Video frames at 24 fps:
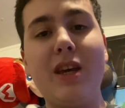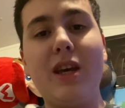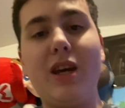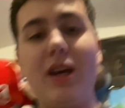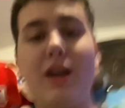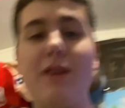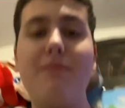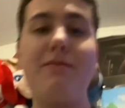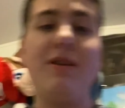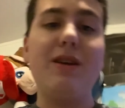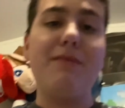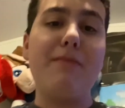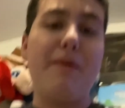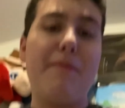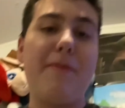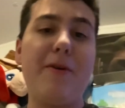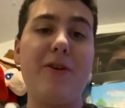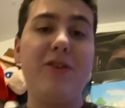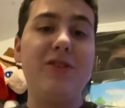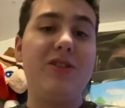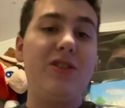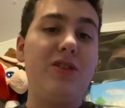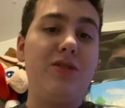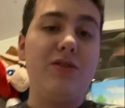Uh, me and my
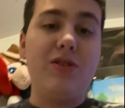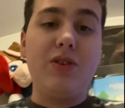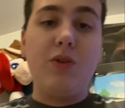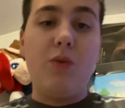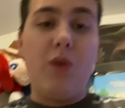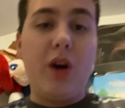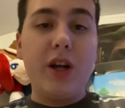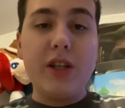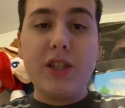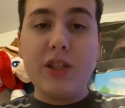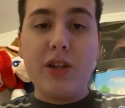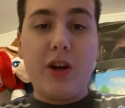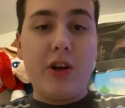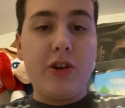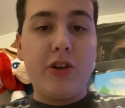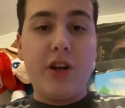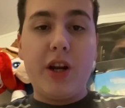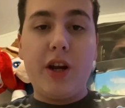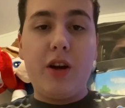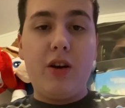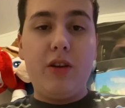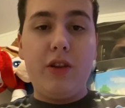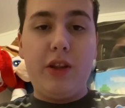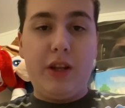parents used to watch Star
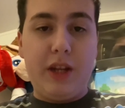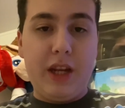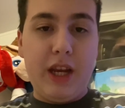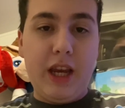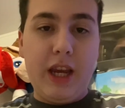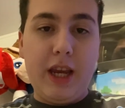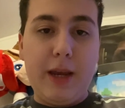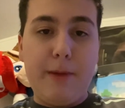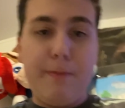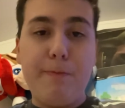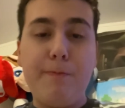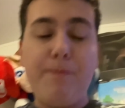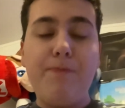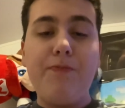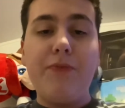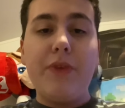Trek all the time.